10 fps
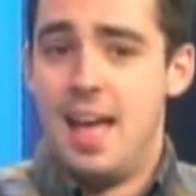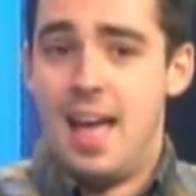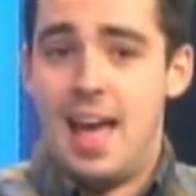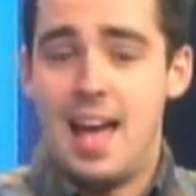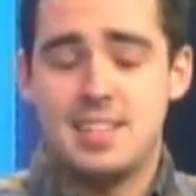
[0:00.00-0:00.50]

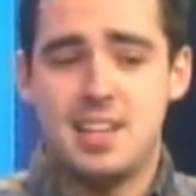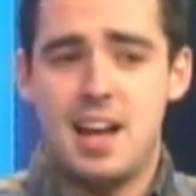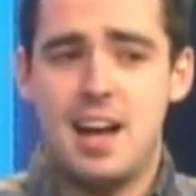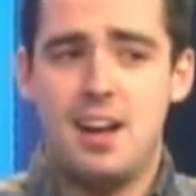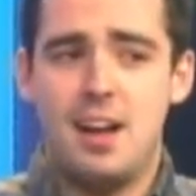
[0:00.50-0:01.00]
has
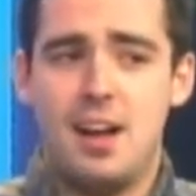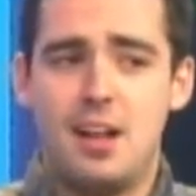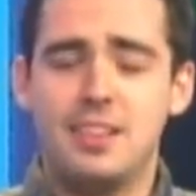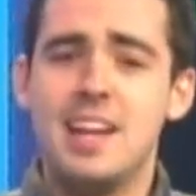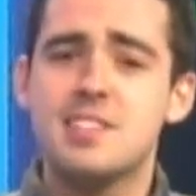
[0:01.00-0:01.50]
uh,
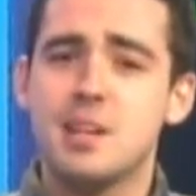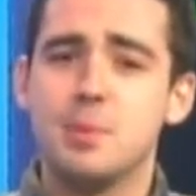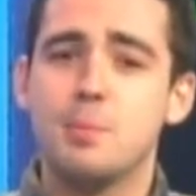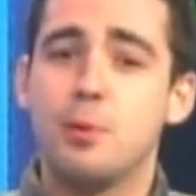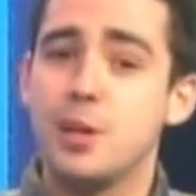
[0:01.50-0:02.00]
alleged
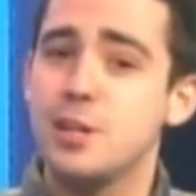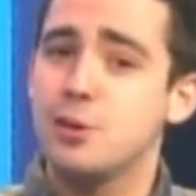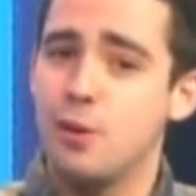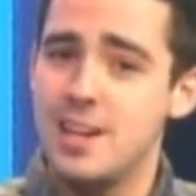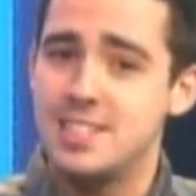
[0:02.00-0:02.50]
something pretty
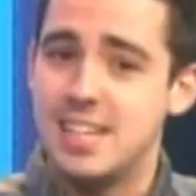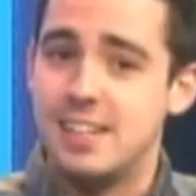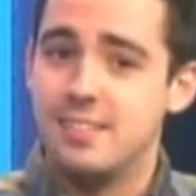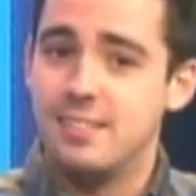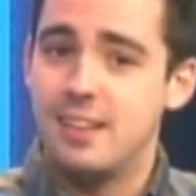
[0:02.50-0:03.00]

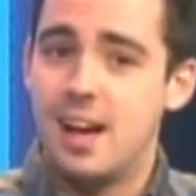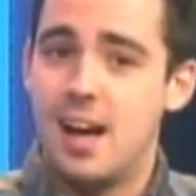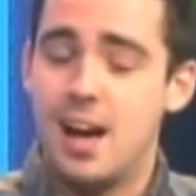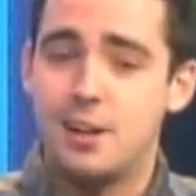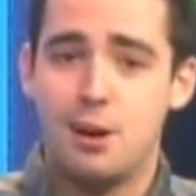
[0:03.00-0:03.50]
crazy.
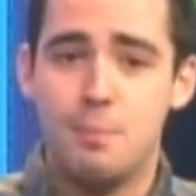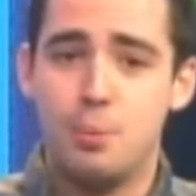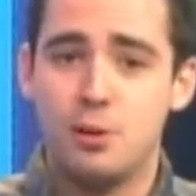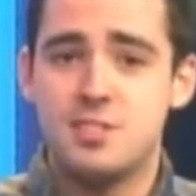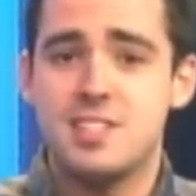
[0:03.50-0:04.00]
Uh, Kurt
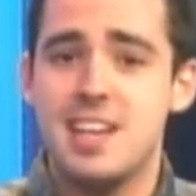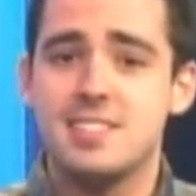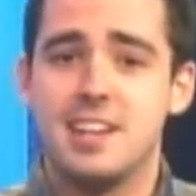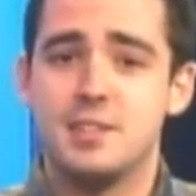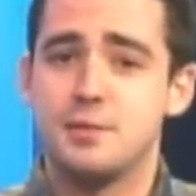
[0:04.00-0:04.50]
Busch
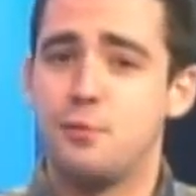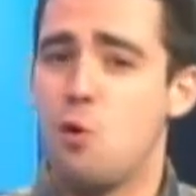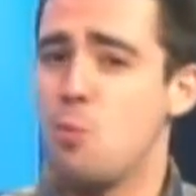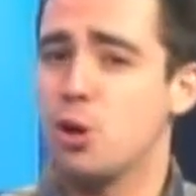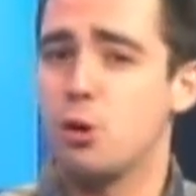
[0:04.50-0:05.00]
states that his
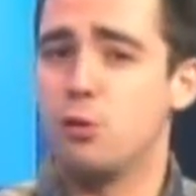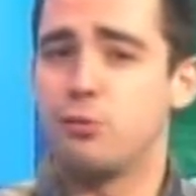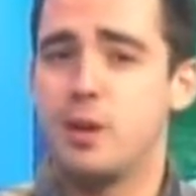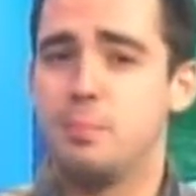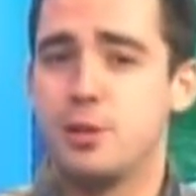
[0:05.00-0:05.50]
former
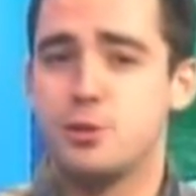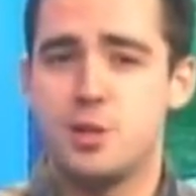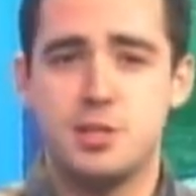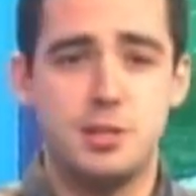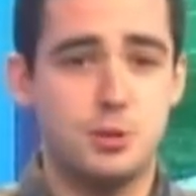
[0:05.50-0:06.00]
girlfriend
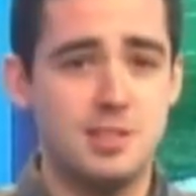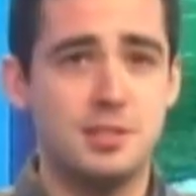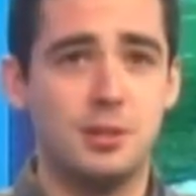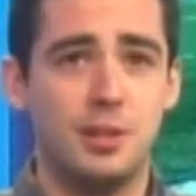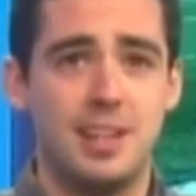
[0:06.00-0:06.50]
Patricia
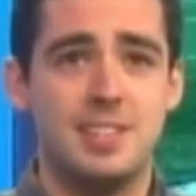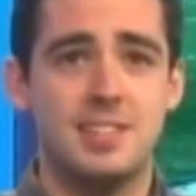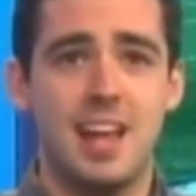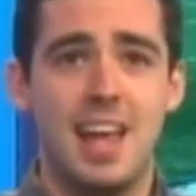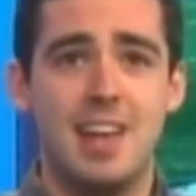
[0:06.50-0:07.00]
Driscoll
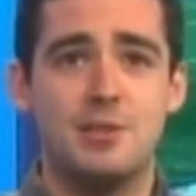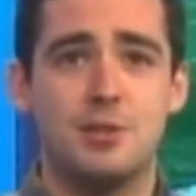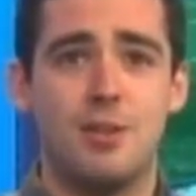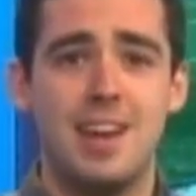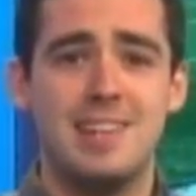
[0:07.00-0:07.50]
is a
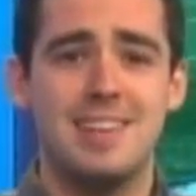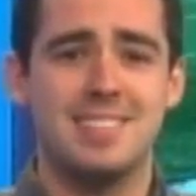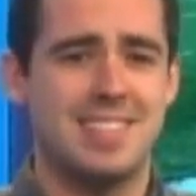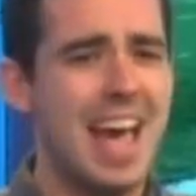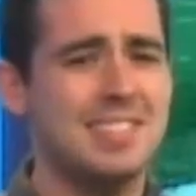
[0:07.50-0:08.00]
trained
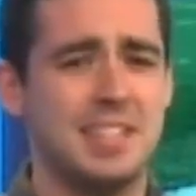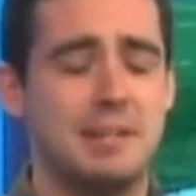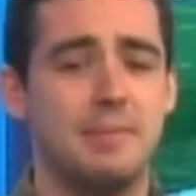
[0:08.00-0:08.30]
assassin.